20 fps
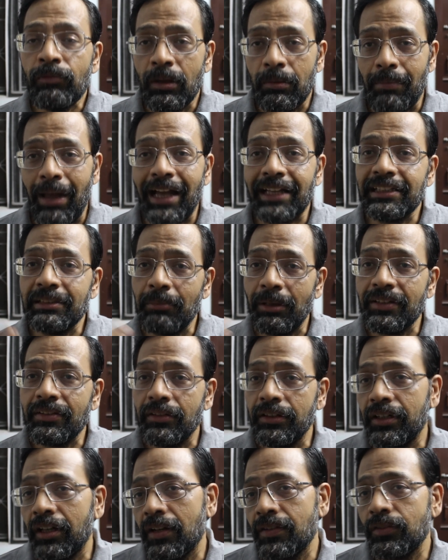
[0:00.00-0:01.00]
maximize
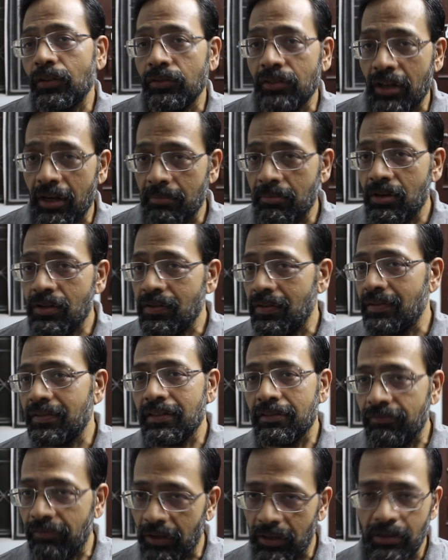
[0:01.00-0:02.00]
returns on their
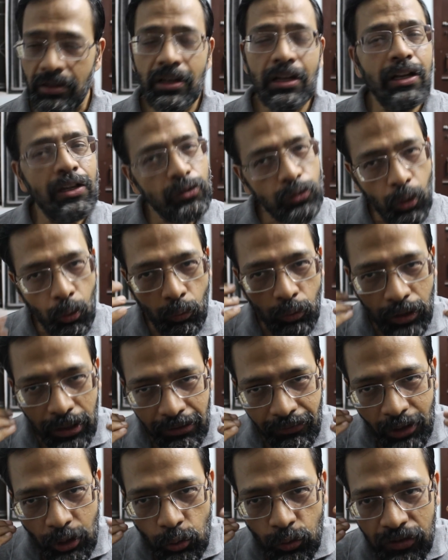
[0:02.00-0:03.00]
emergency fund. So only
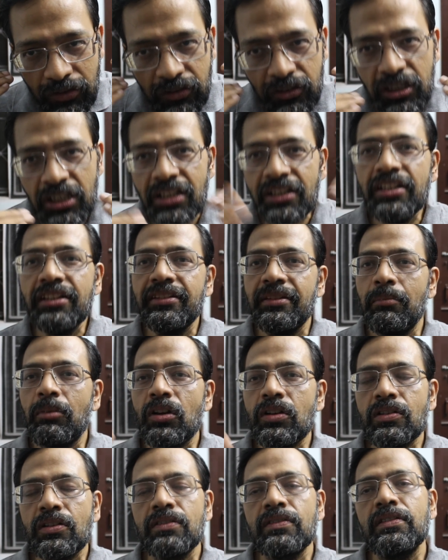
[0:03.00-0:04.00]
when you see these
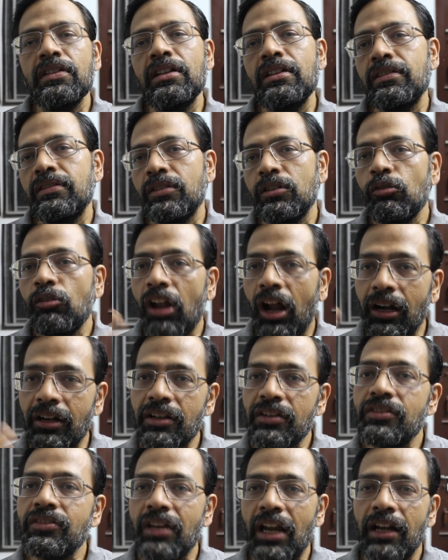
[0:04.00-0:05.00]
emergencies, you'll
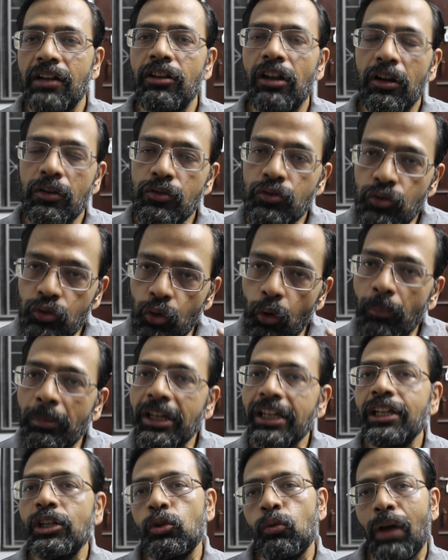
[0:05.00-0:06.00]
understand there are so
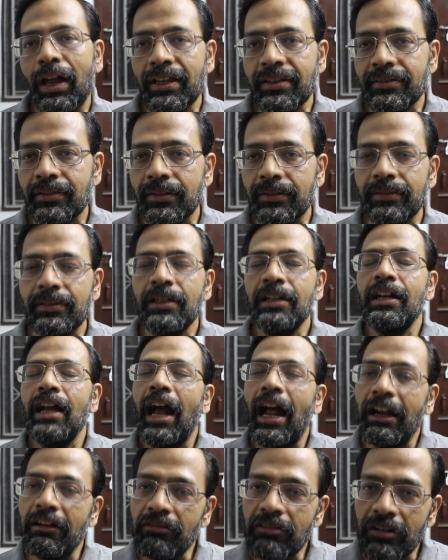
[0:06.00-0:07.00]
many nuances,
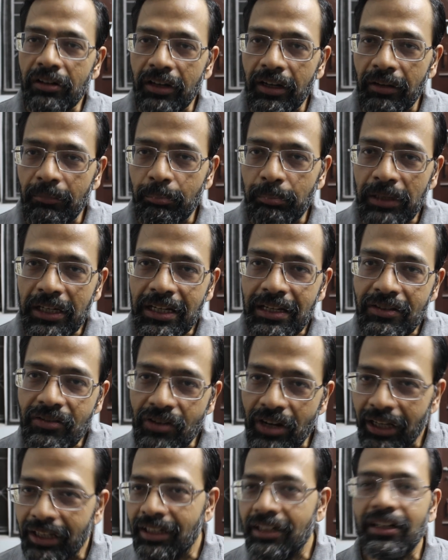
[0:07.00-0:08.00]
and please
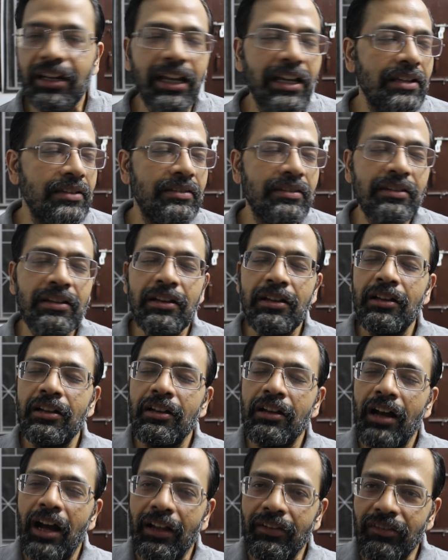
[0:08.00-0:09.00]
recognize
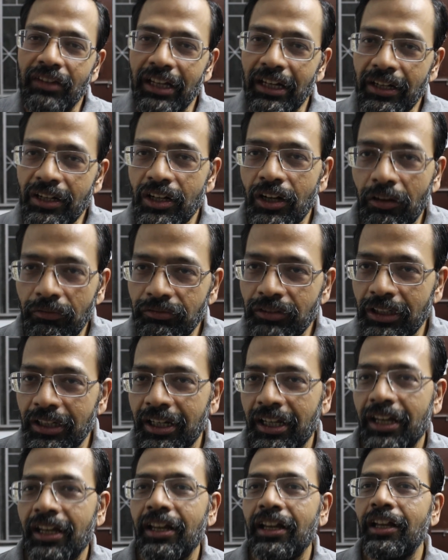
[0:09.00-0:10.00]
at the end of the
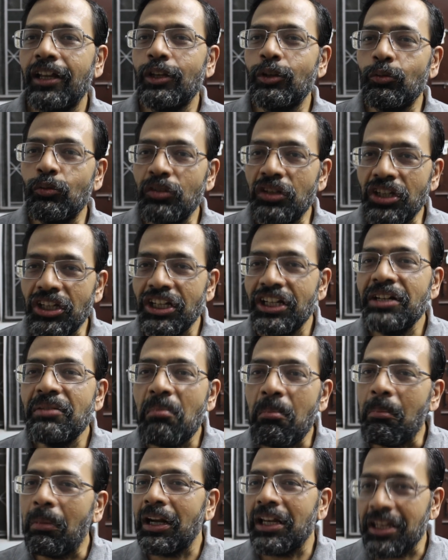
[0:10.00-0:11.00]
day, you
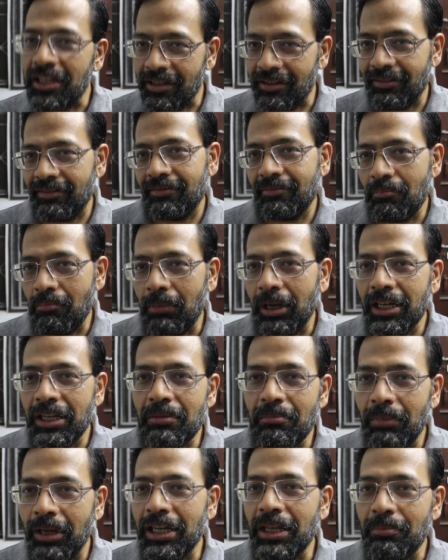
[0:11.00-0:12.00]
need money.
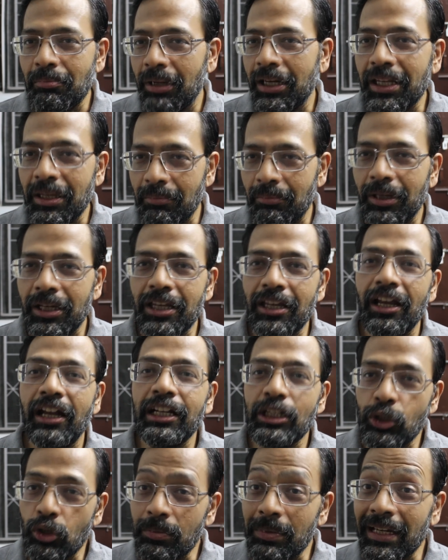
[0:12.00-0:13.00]

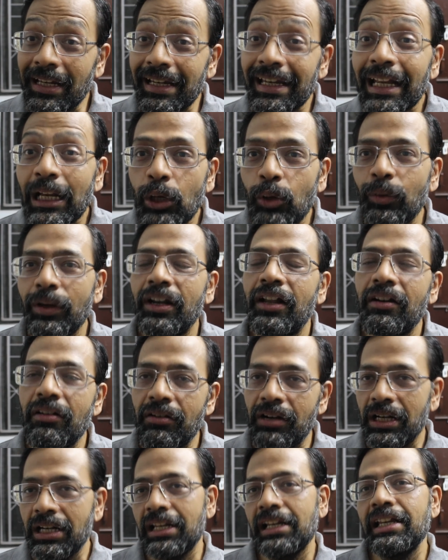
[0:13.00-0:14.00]
It should be liquid and
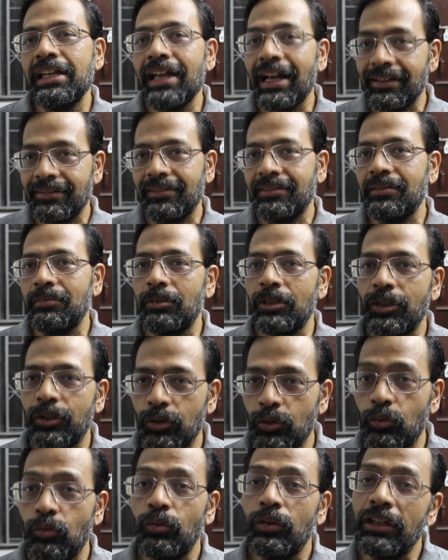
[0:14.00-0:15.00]
readily accessible to
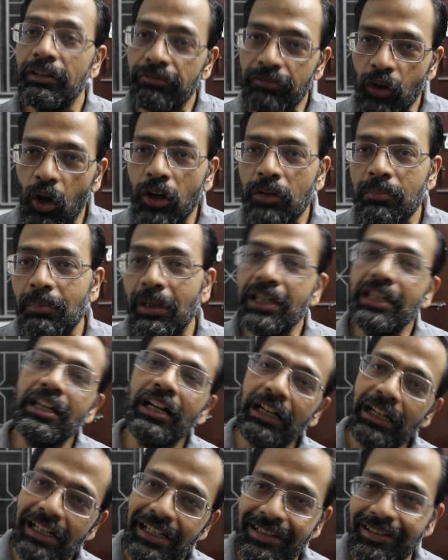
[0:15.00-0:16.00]
you. If not money,
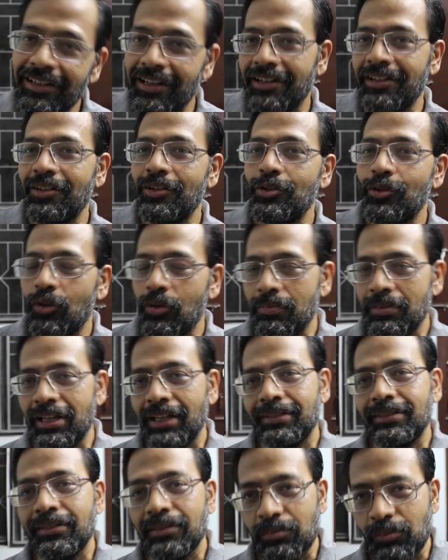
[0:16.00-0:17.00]
at least credit should be
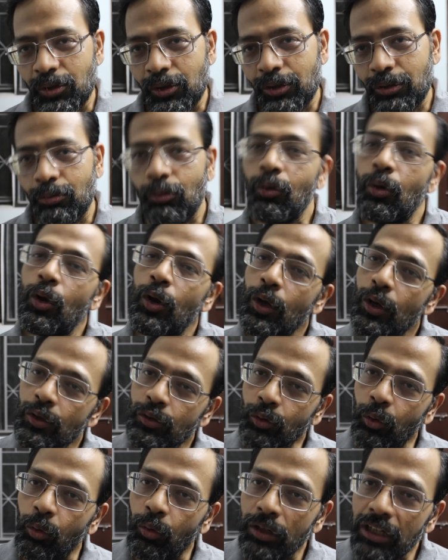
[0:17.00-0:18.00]
accessible to you.
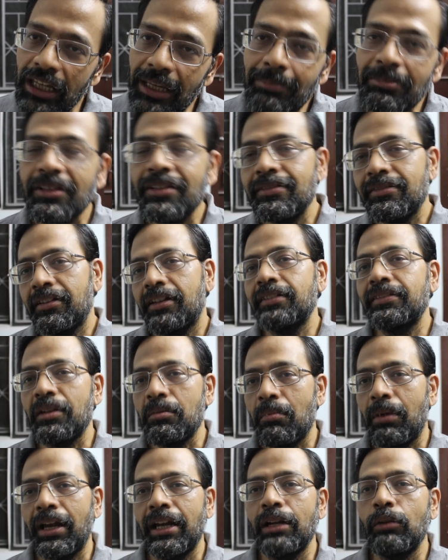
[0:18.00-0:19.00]
So keep these things in
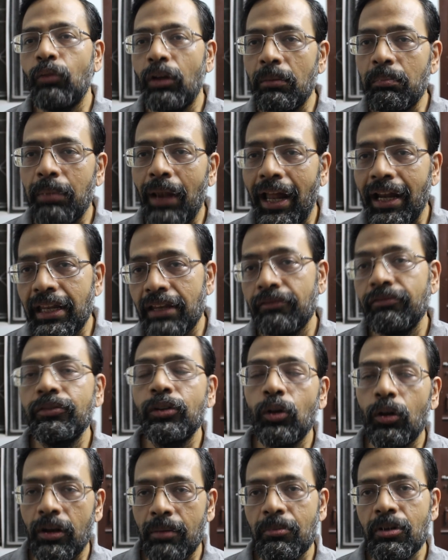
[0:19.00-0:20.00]
mind while planning
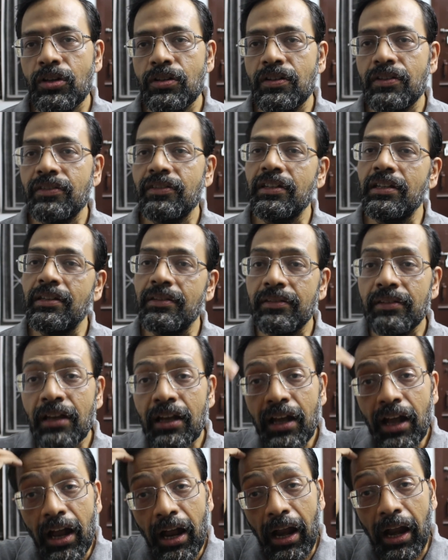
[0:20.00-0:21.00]
your emergencies,
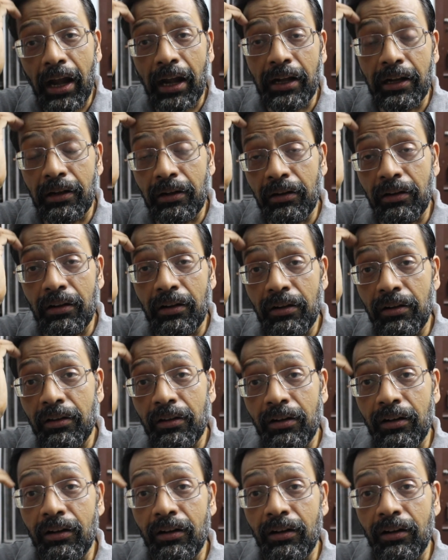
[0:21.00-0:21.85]
and